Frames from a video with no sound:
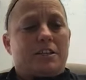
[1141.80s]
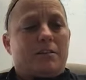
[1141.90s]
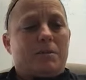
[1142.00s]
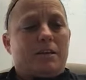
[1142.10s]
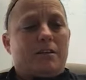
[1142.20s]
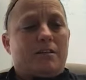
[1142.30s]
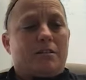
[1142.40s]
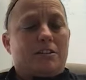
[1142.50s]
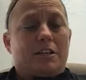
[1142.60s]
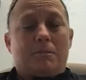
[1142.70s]
going to be
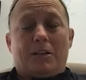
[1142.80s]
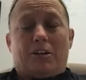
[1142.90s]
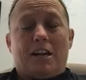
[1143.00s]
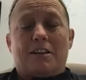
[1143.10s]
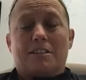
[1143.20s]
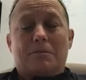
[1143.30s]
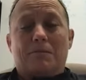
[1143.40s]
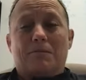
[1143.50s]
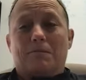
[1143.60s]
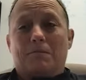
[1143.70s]
great. It's going to
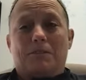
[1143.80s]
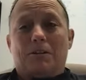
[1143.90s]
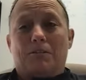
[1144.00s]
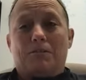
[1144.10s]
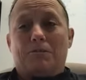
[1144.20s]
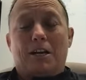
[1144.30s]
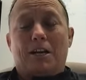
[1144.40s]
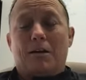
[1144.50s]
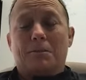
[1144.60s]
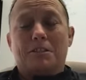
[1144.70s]
be, you know, great
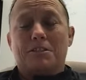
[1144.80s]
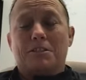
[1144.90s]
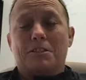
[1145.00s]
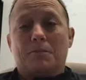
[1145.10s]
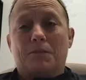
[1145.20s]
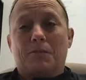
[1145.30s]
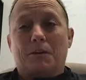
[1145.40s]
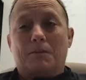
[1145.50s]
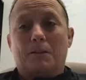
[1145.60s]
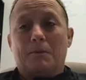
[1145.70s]
competition. It's going to be
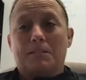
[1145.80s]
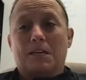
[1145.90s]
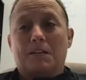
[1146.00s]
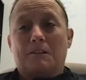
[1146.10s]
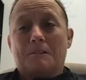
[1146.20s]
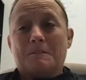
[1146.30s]
fun. I'm excited.